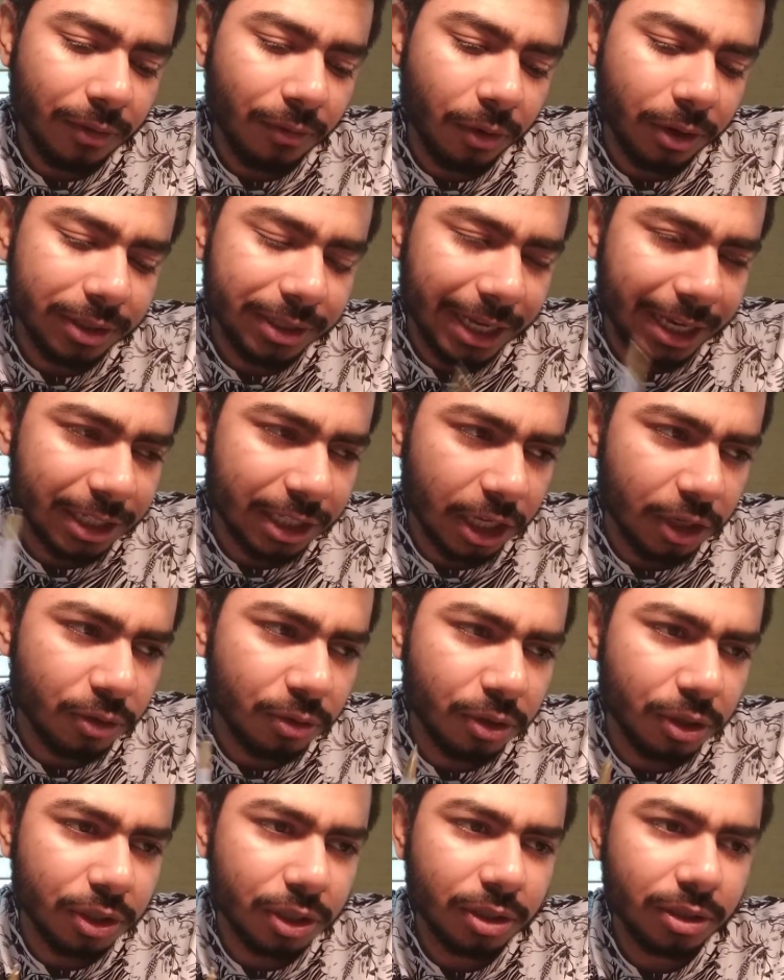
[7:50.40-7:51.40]
What is
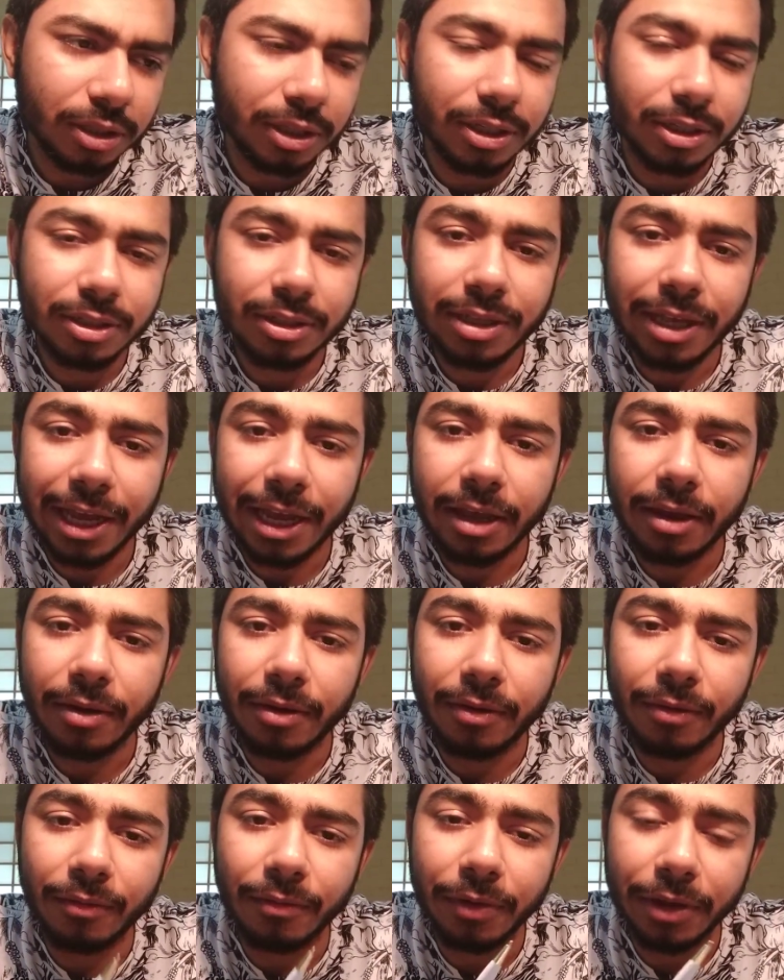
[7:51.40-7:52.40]
exsanguination? It is the
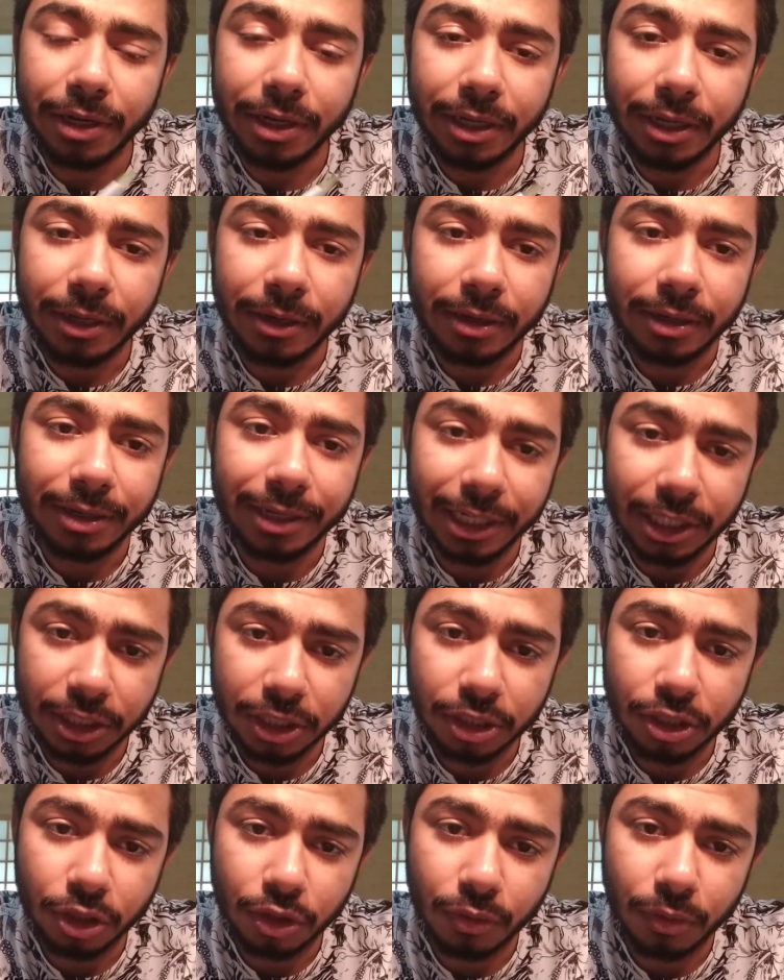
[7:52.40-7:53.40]
very
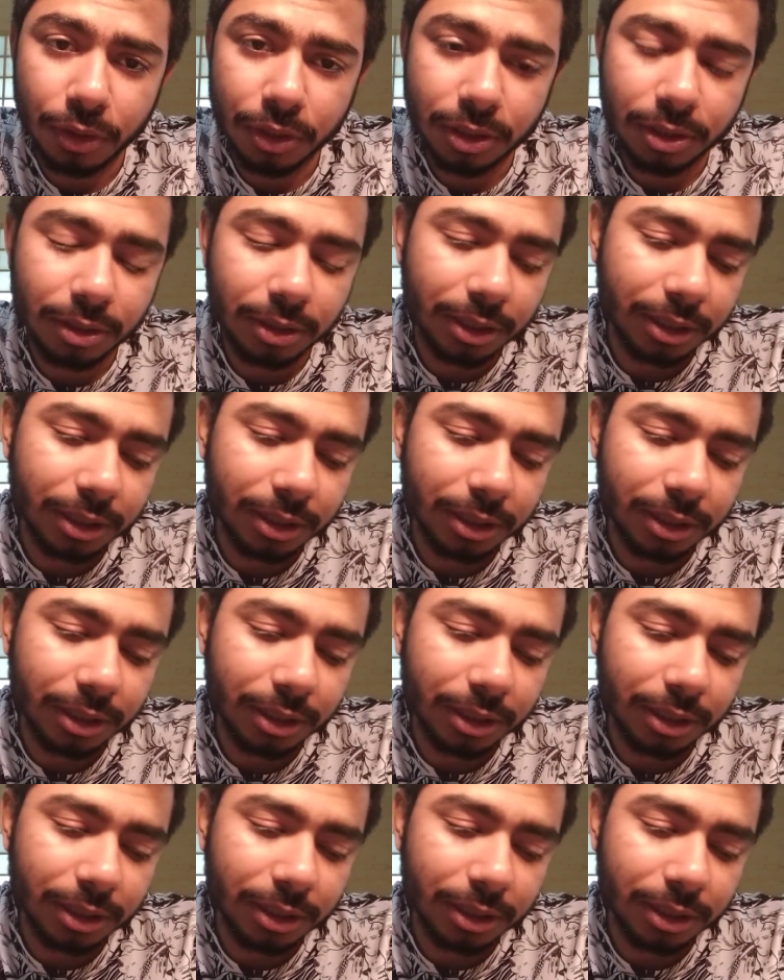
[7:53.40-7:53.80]
dangerous situation.